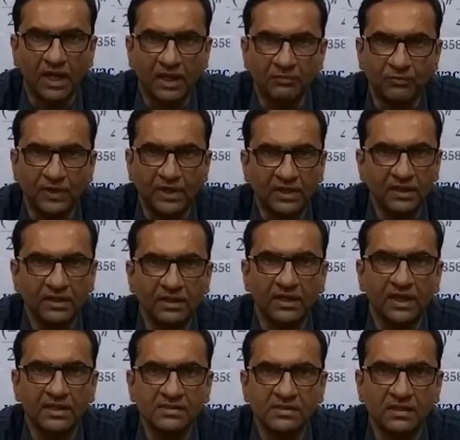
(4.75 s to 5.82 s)
I am working
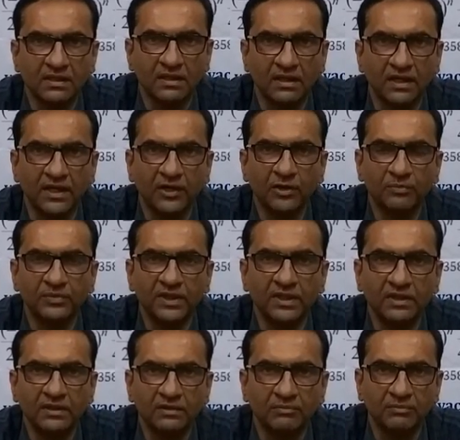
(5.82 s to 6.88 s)
as head of
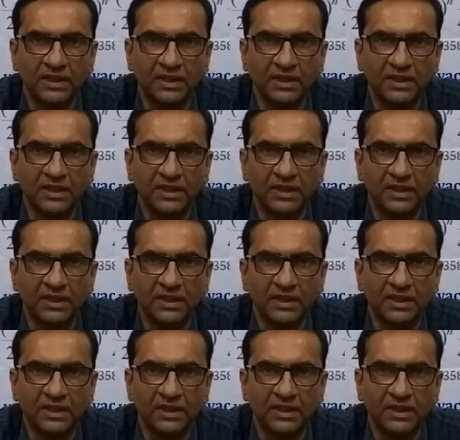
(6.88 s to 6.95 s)
the